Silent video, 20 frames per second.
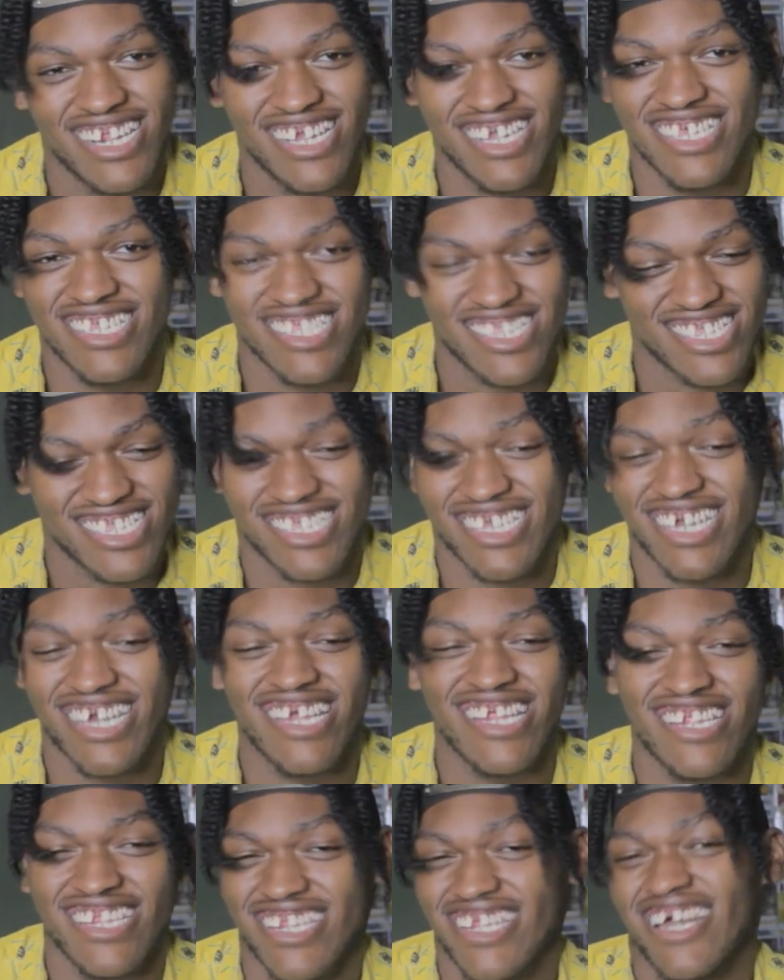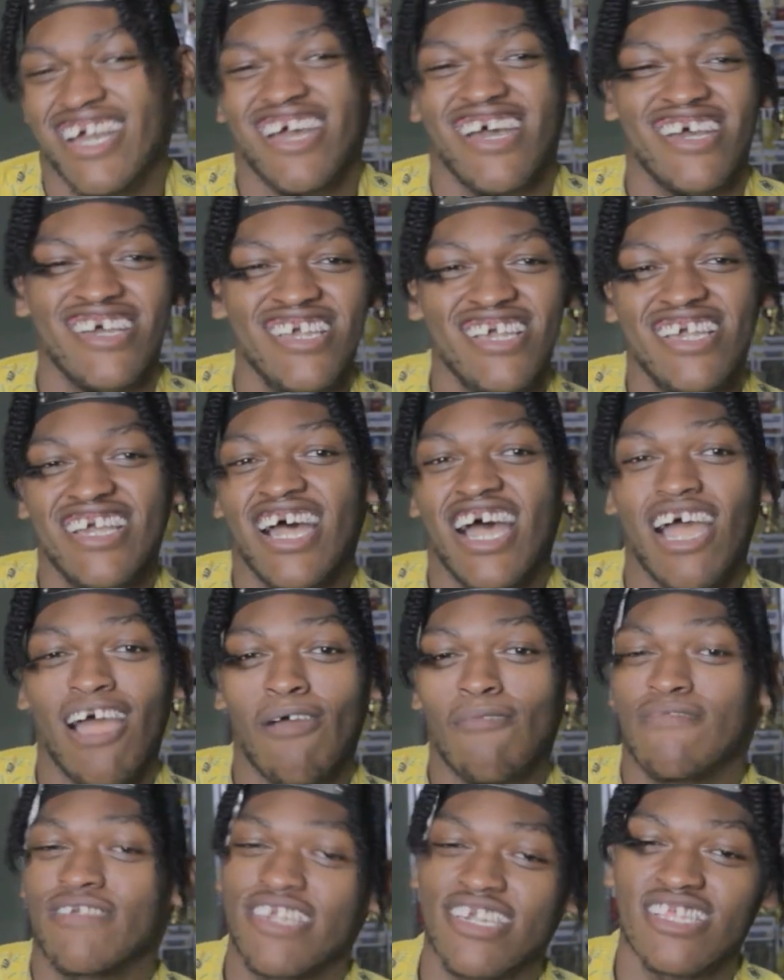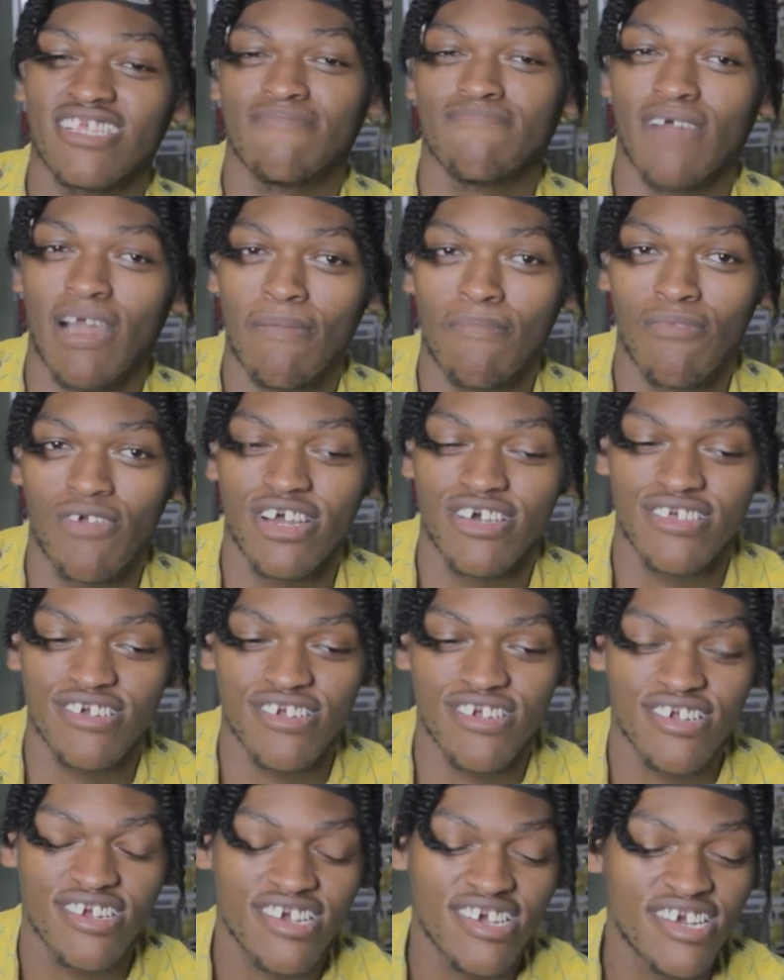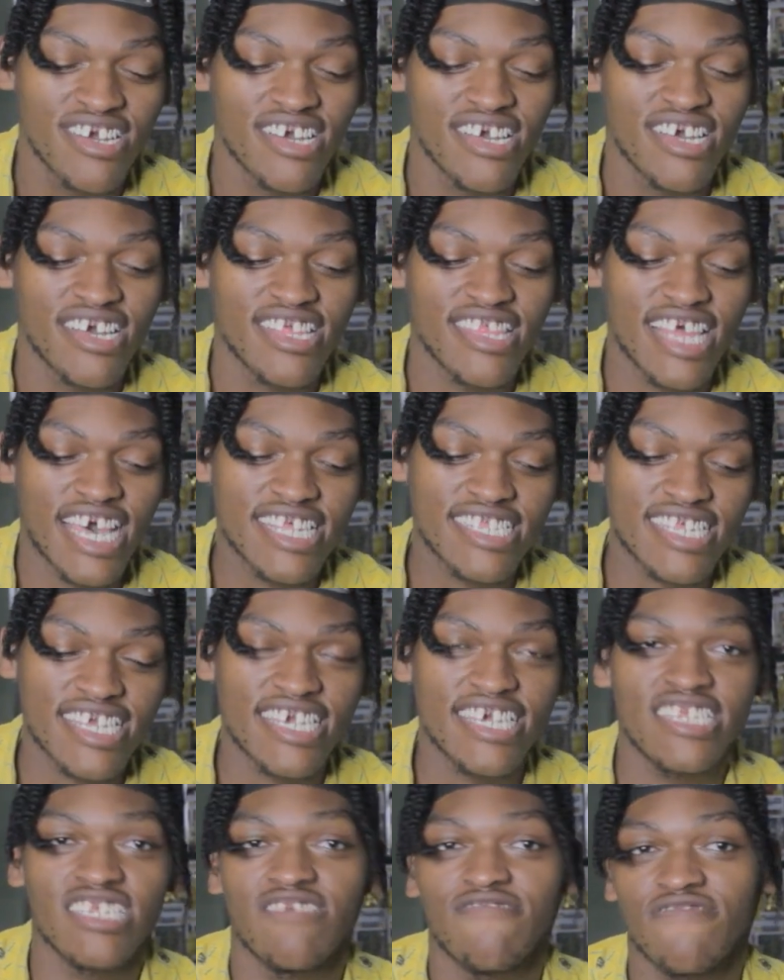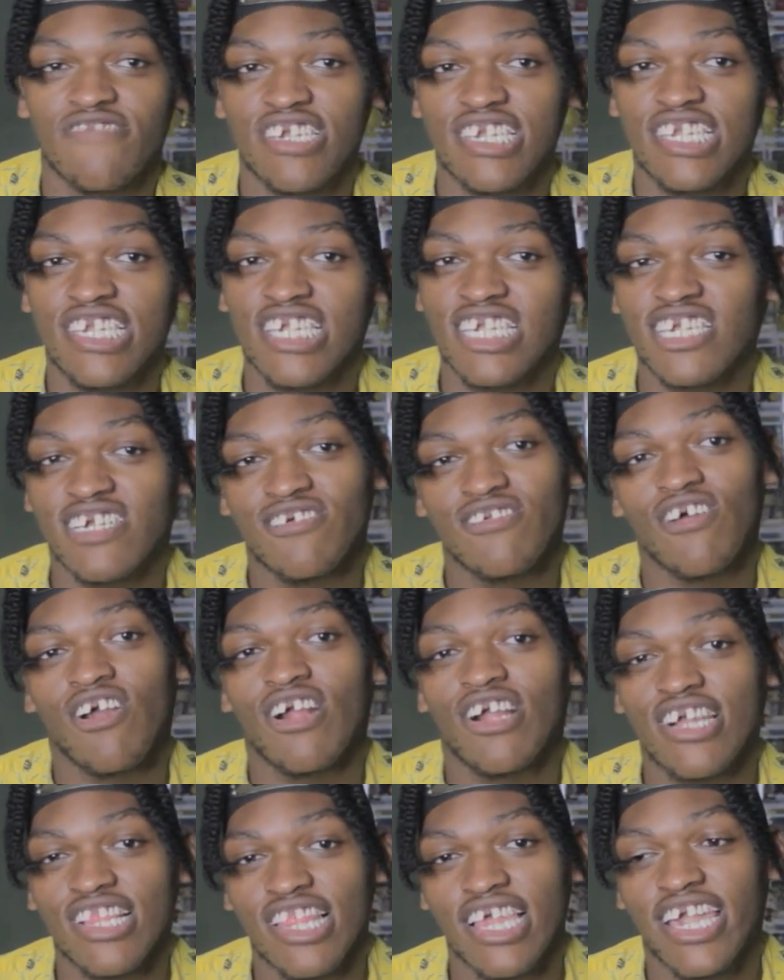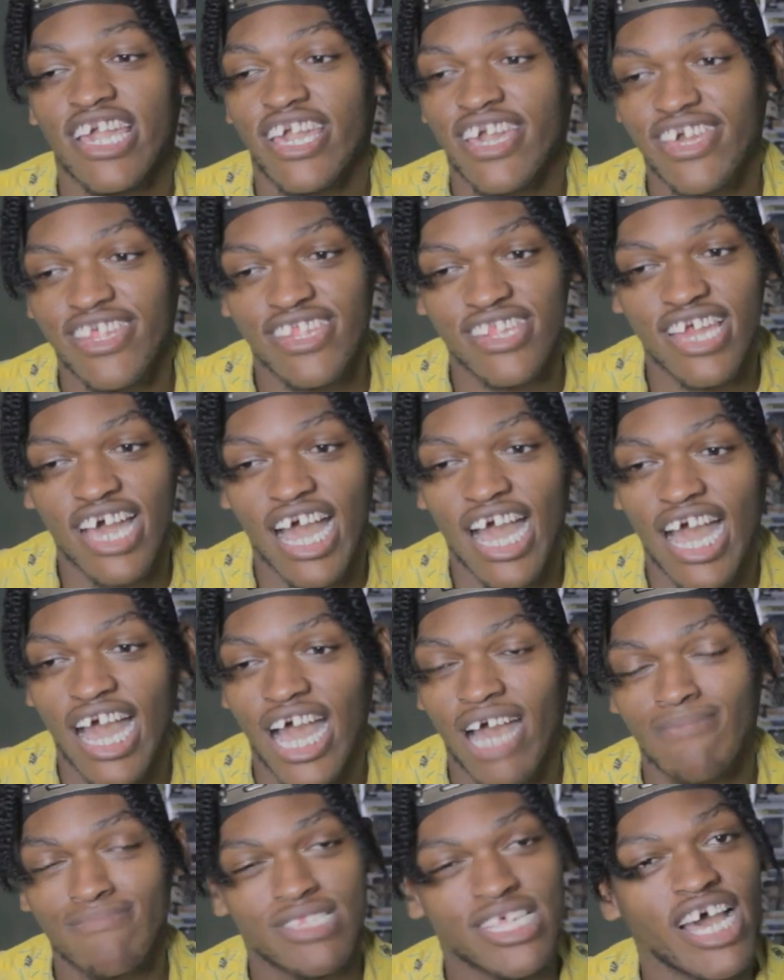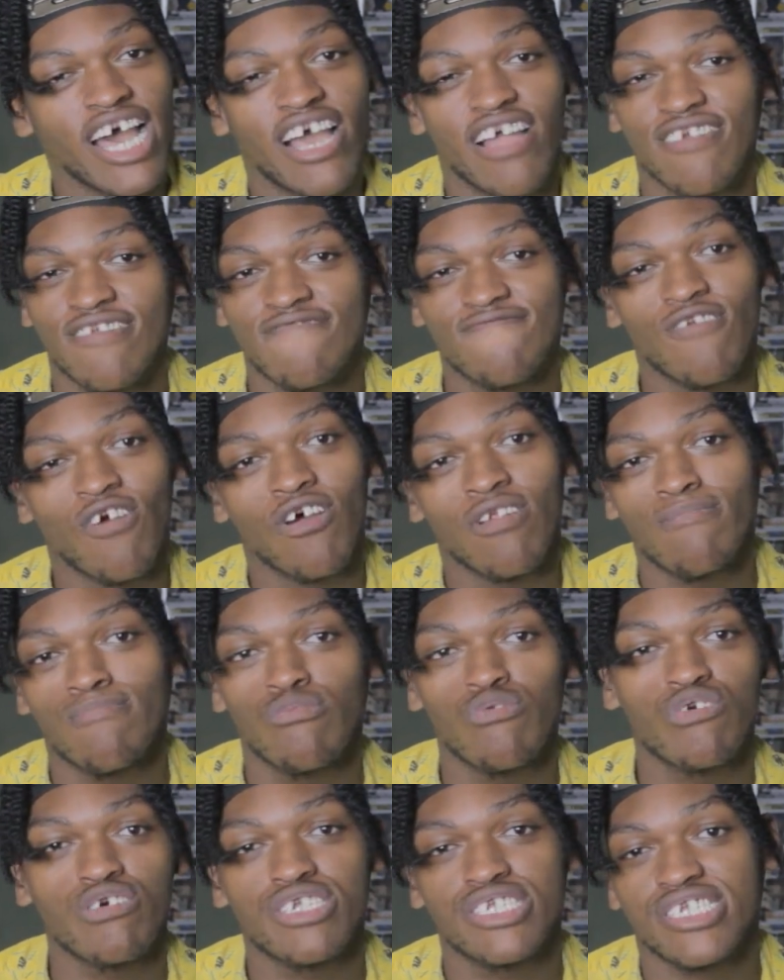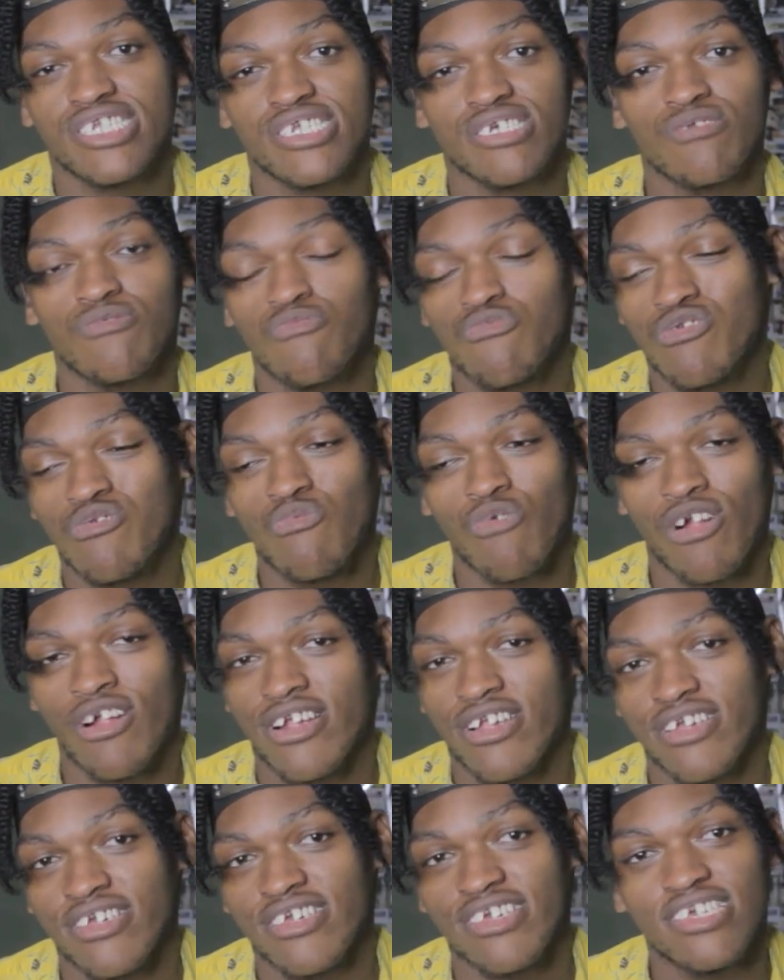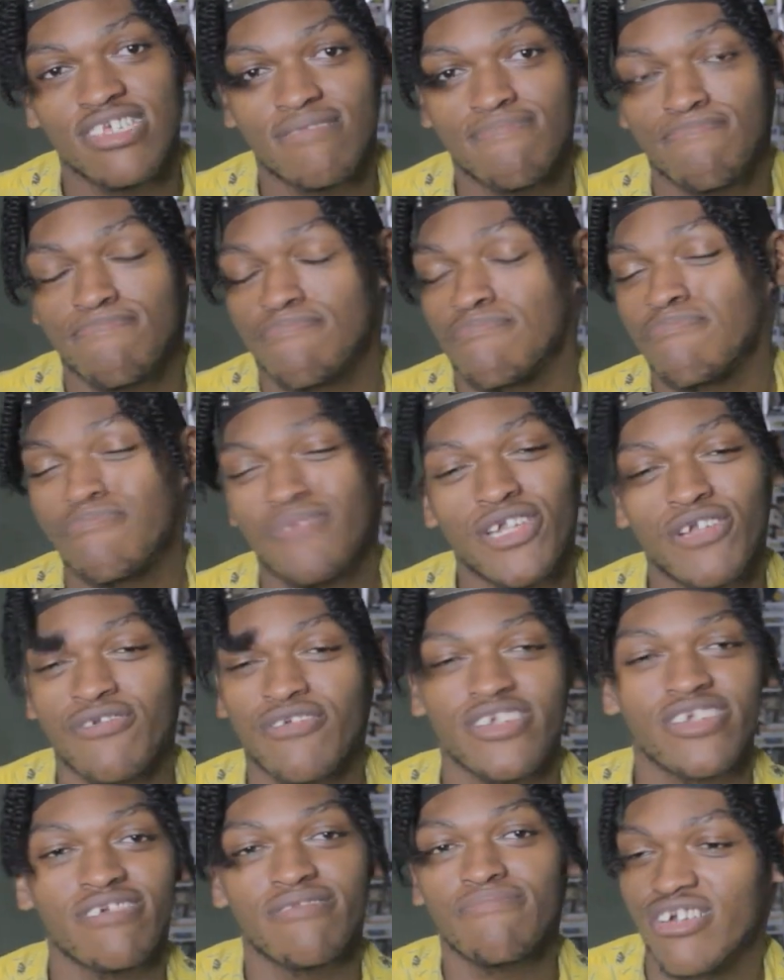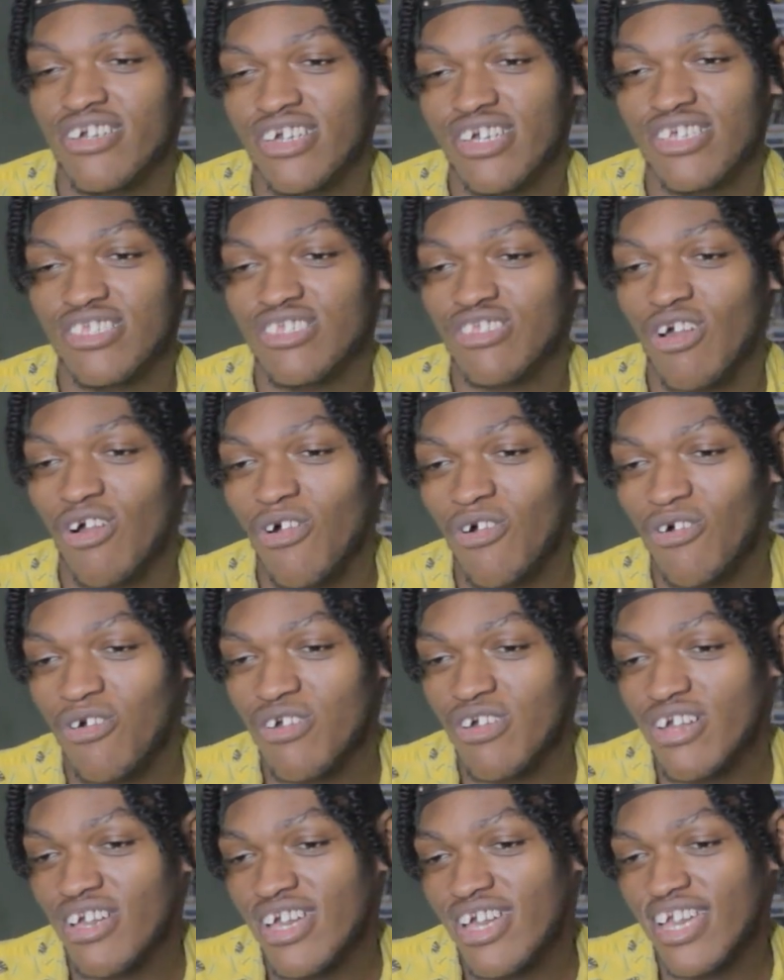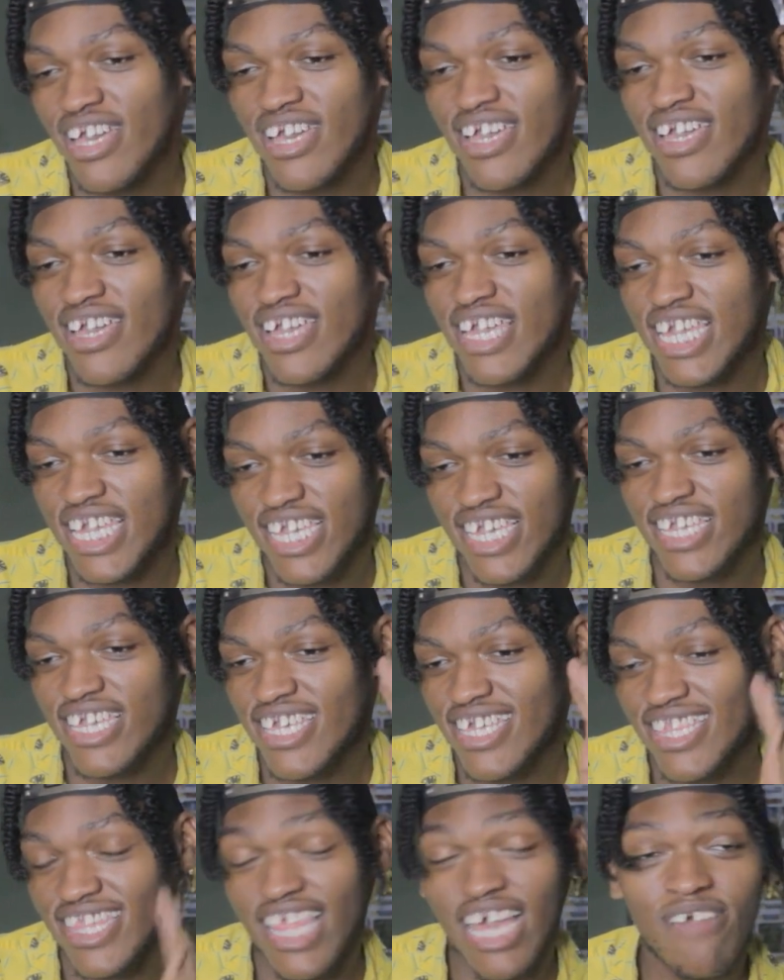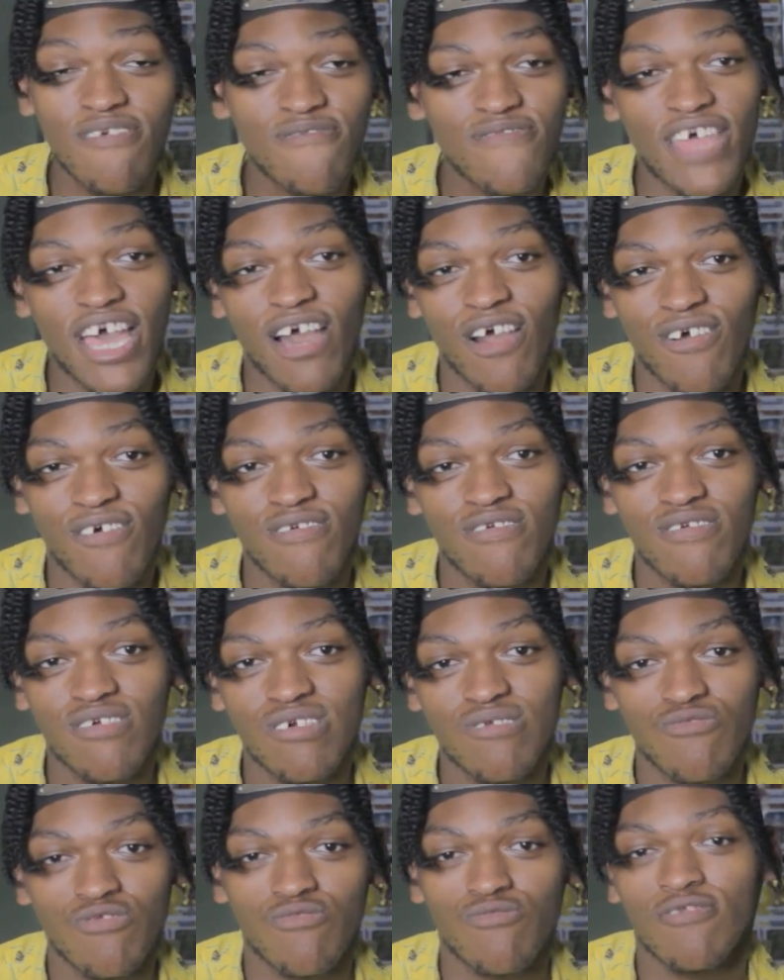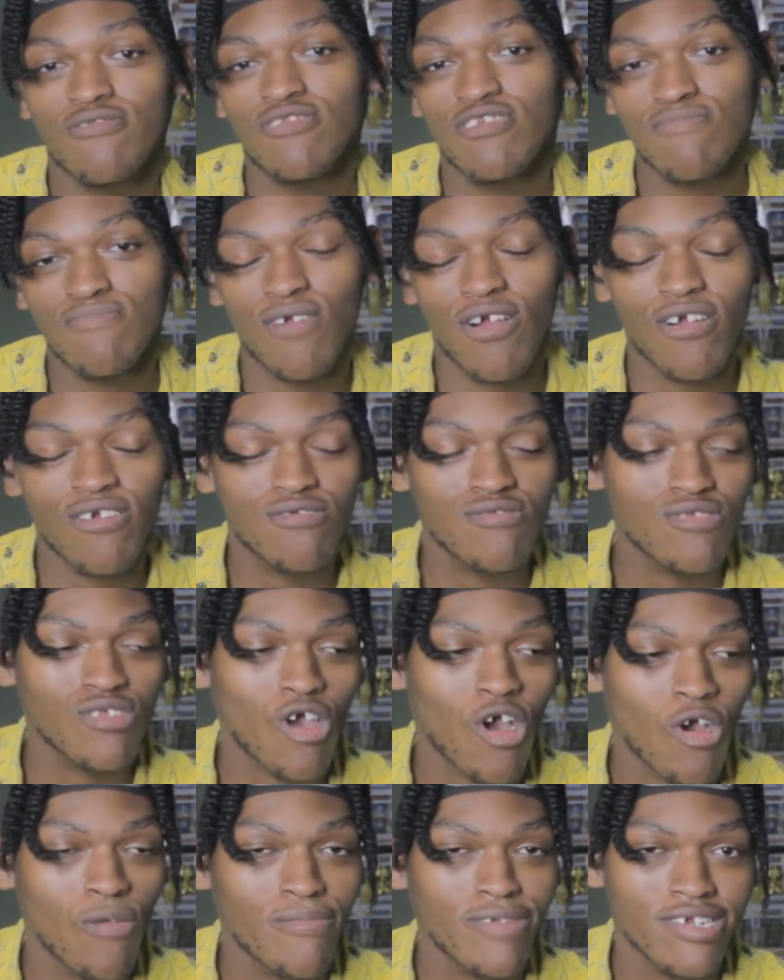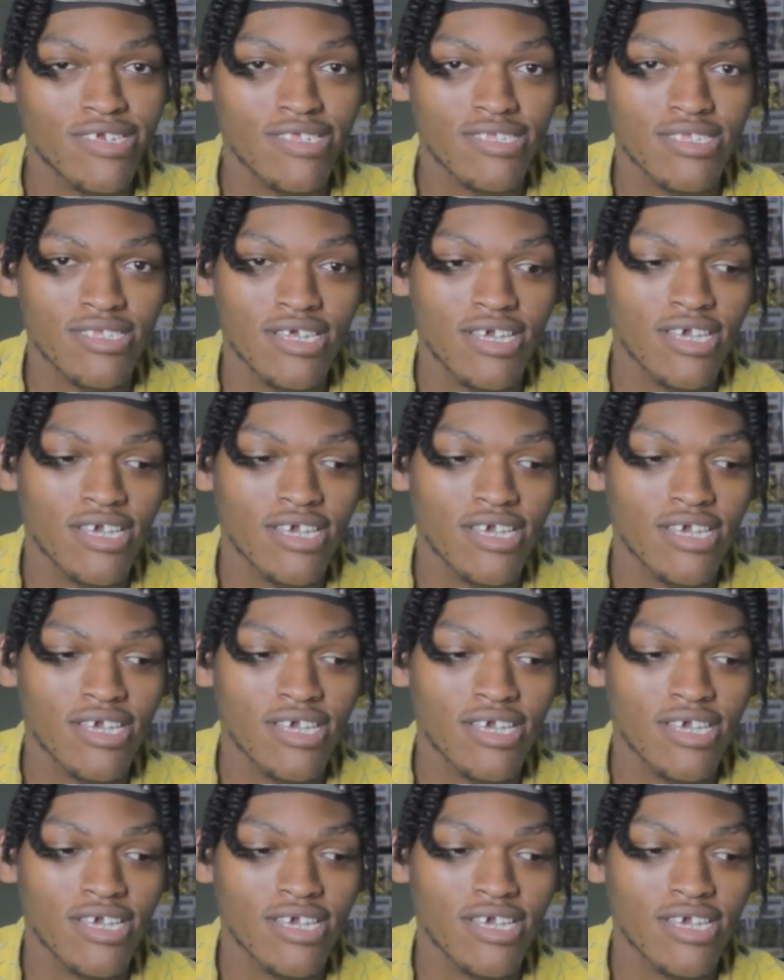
He said, I'm killing my brother. That's end of it. He killed our clan. I'm tired of all the bullshit. We working. It's period. So, he left out with Orochimaru's homies.